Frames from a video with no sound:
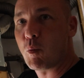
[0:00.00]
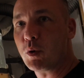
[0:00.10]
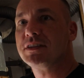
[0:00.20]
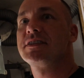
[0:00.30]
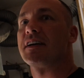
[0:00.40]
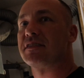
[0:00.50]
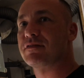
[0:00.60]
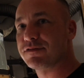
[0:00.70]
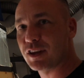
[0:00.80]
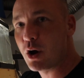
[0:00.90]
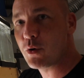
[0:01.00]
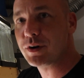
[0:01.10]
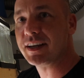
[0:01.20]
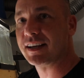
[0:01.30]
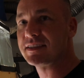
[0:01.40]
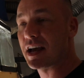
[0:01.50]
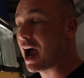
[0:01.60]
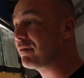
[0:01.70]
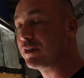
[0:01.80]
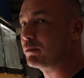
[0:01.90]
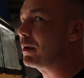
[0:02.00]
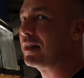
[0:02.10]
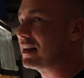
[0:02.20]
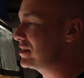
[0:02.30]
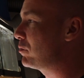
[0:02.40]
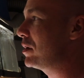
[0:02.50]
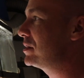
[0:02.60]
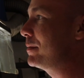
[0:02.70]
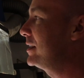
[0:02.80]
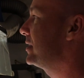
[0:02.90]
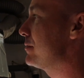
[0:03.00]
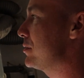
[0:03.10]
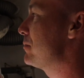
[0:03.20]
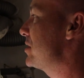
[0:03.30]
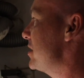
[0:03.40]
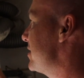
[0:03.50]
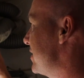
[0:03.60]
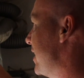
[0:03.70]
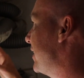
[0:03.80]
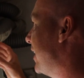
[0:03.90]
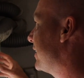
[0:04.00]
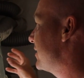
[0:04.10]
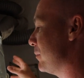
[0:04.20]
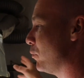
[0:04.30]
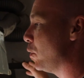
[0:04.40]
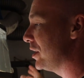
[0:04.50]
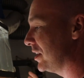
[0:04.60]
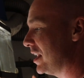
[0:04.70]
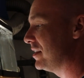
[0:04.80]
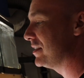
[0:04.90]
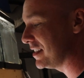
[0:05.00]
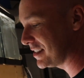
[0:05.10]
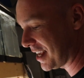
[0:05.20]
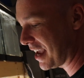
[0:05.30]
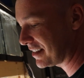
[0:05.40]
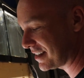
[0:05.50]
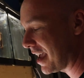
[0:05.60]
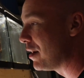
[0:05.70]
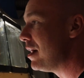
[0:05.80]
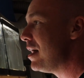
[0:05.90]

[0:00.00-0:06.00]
wood starts floating, etc. I've learned my lesson one too many times. So I'm just sinking some wood in these tanks now.